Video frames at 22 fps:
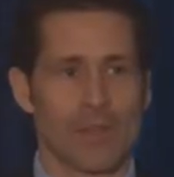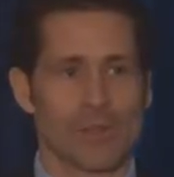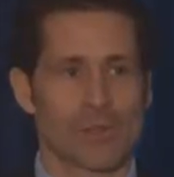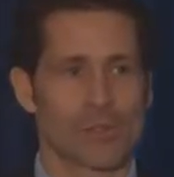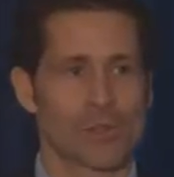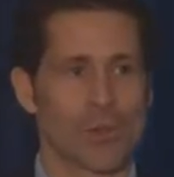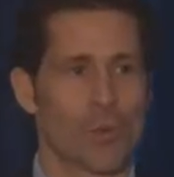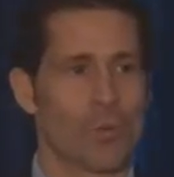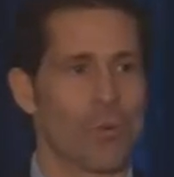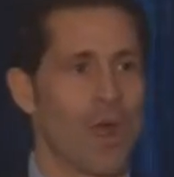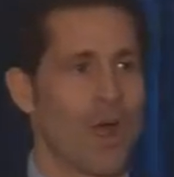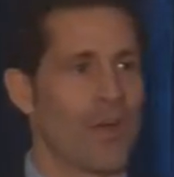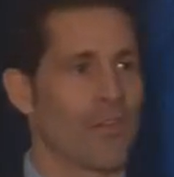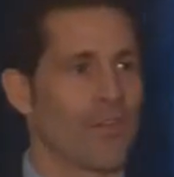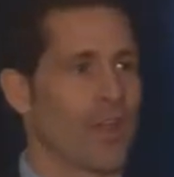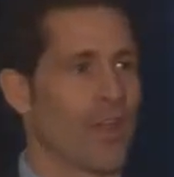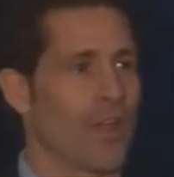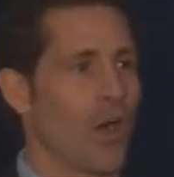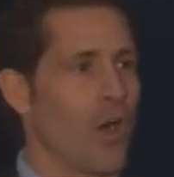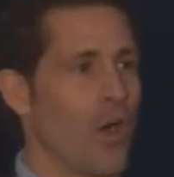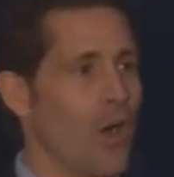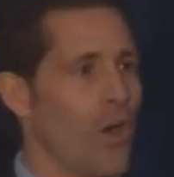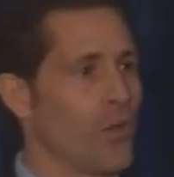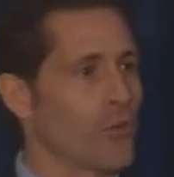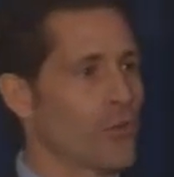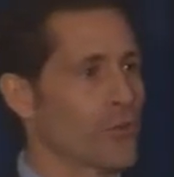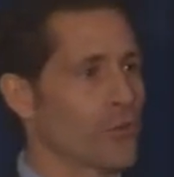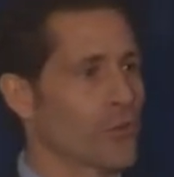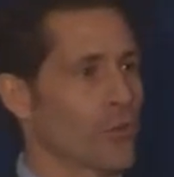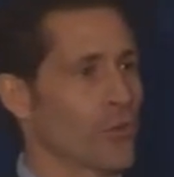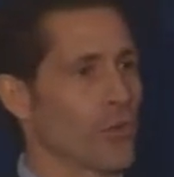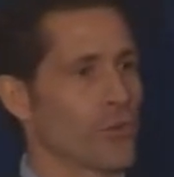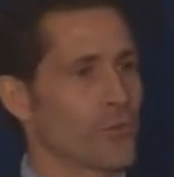So while they all
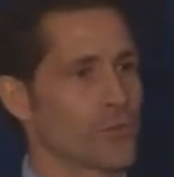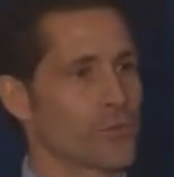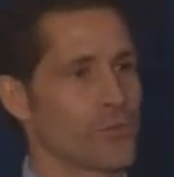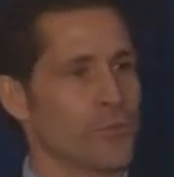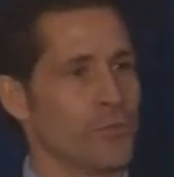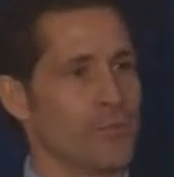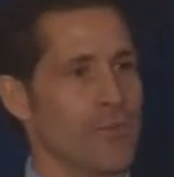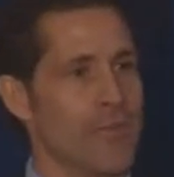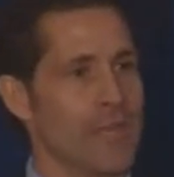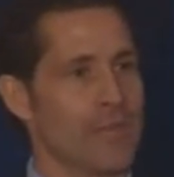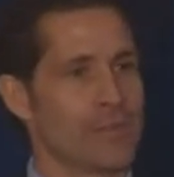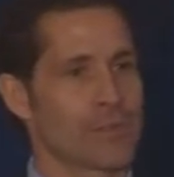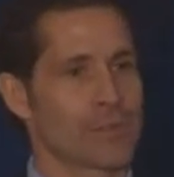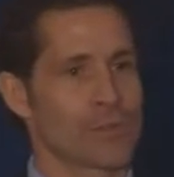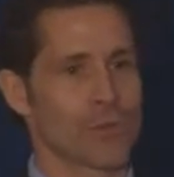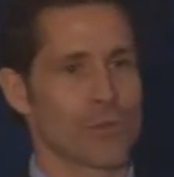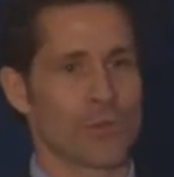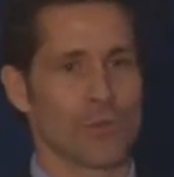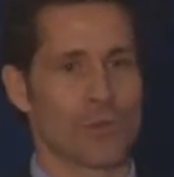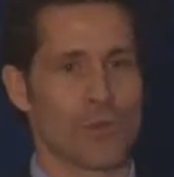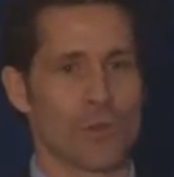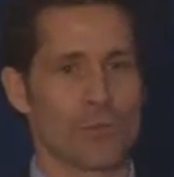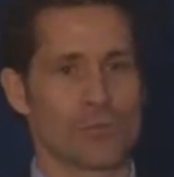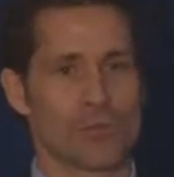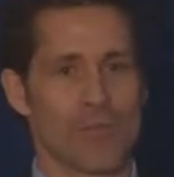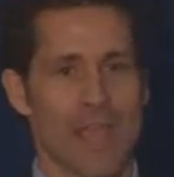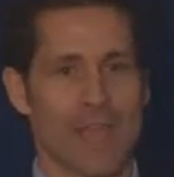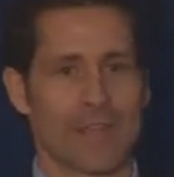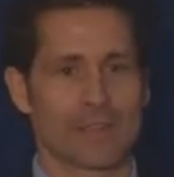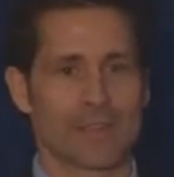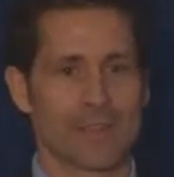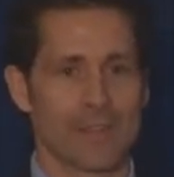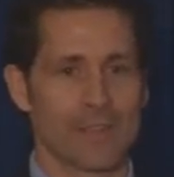serve to meet certain
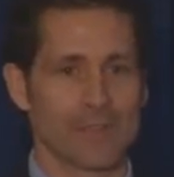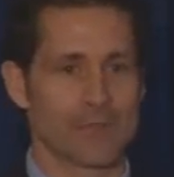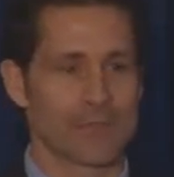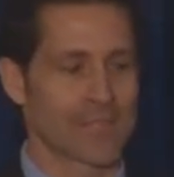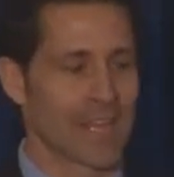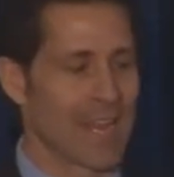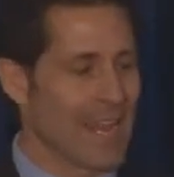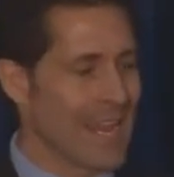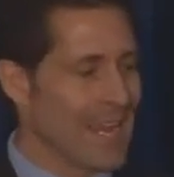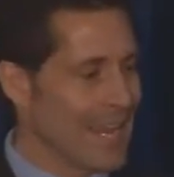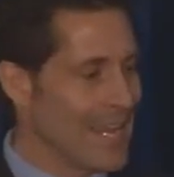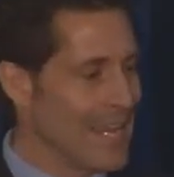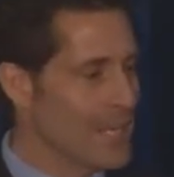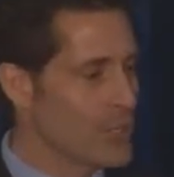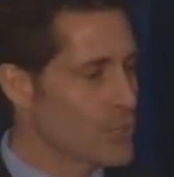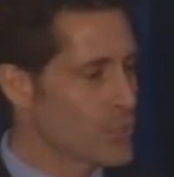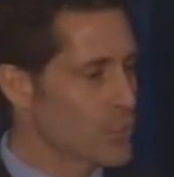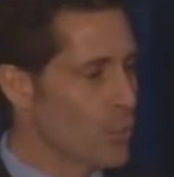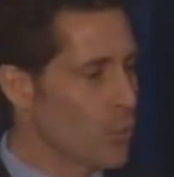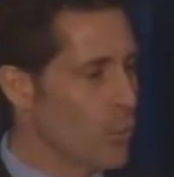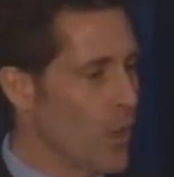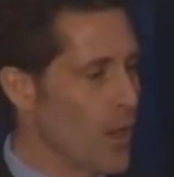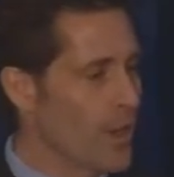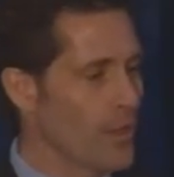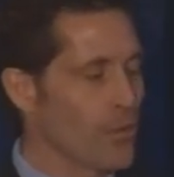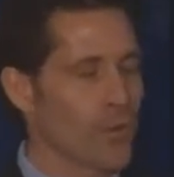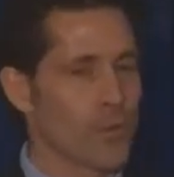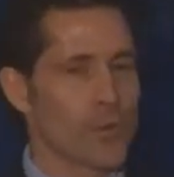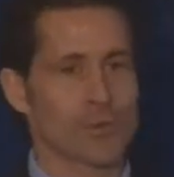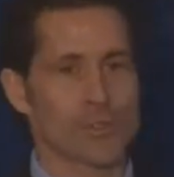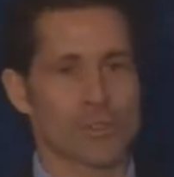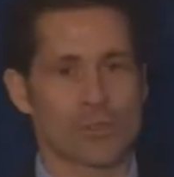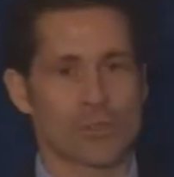objectives, each one of those